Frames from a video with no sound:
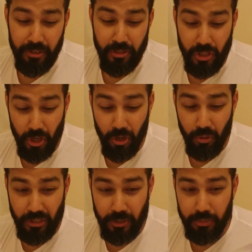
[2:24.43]

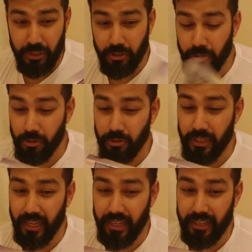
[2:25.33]
So it's pretty cool
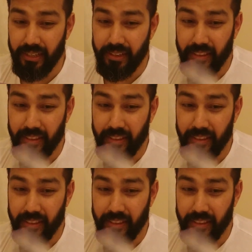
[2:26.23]
that